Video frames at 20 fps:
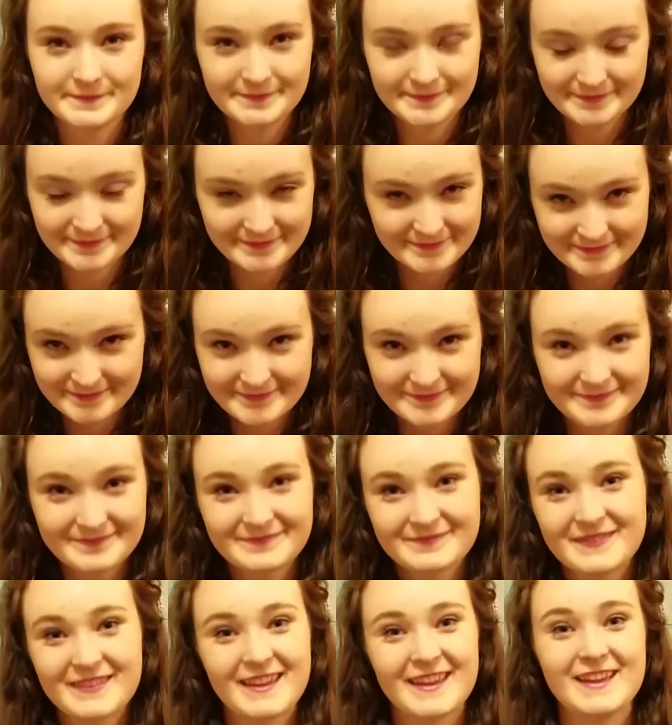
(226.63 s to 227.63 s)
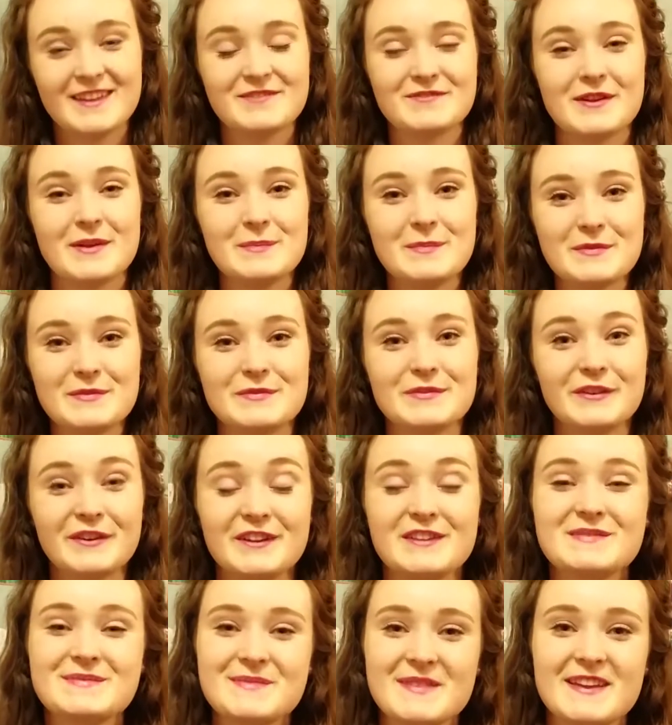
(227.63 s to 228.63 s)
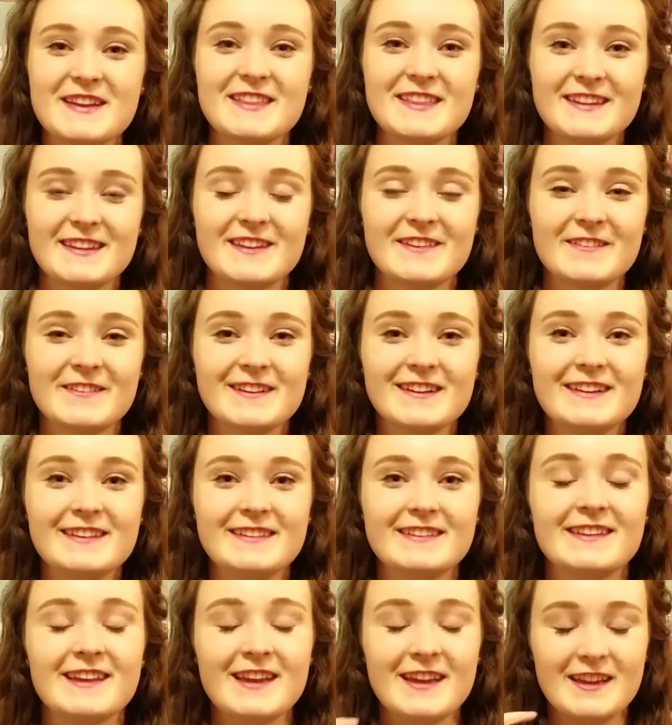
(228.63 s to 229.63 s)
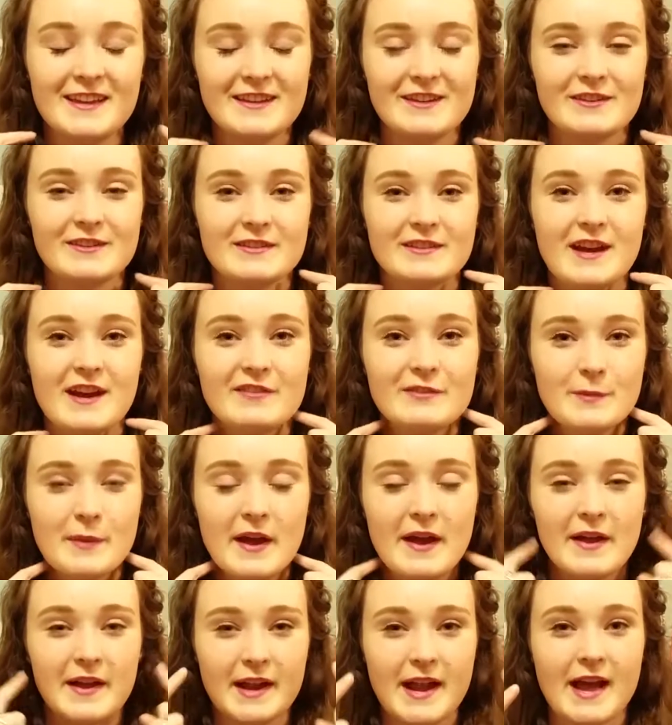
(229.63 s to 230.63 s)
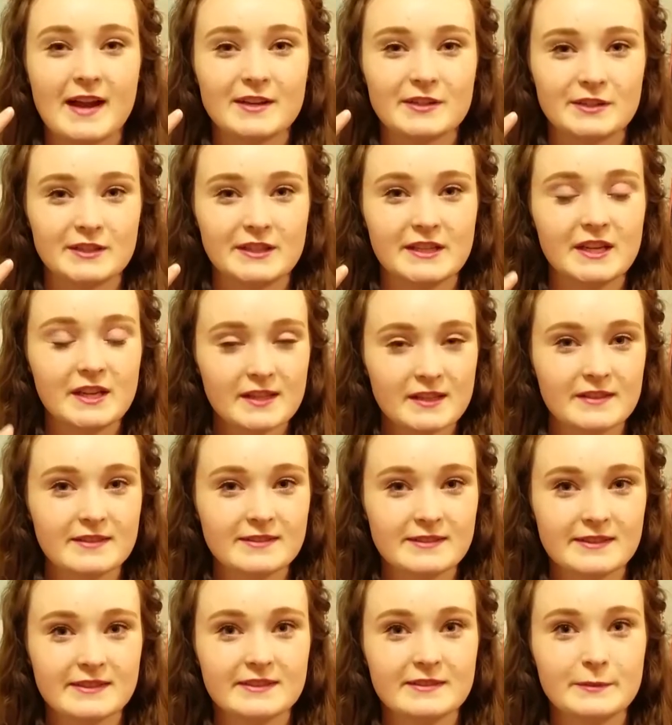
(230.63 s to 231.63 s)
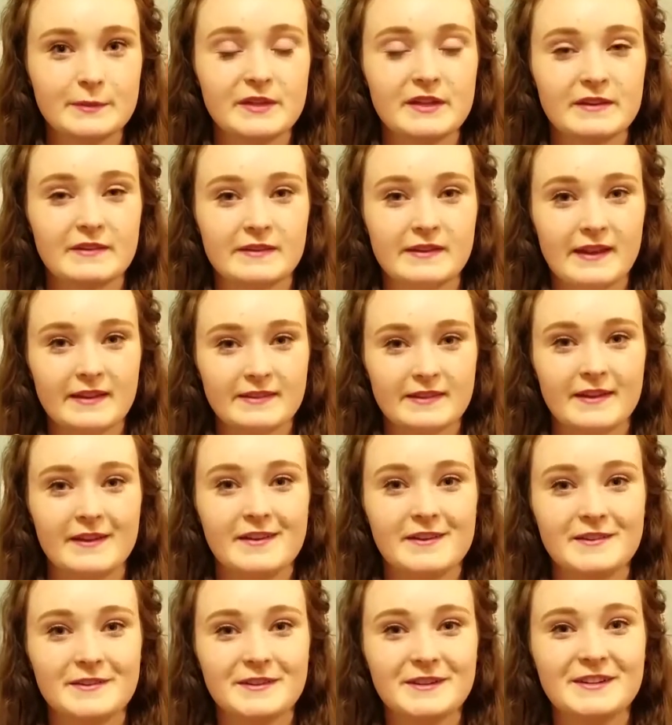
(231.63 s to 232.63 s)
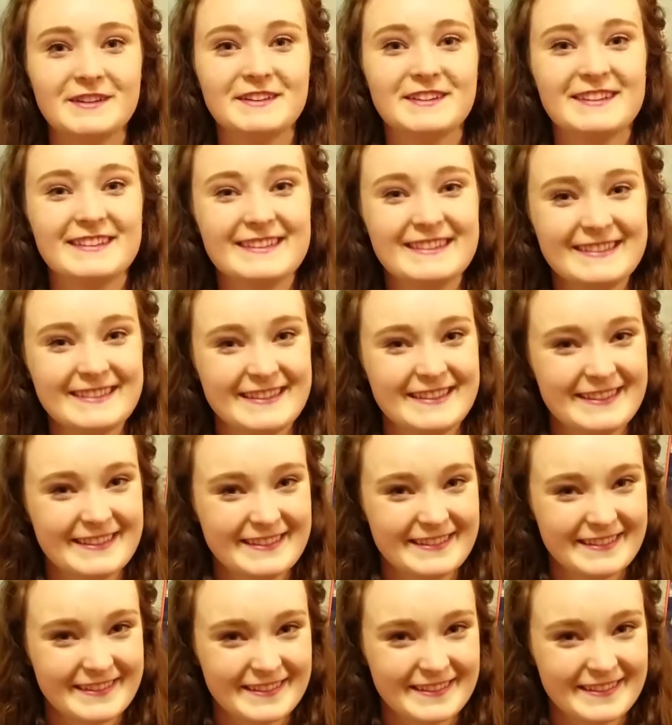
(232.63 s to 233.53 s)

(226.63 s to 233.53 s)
and right before you make the noise, your soft palate actually closes, because that's how you clear your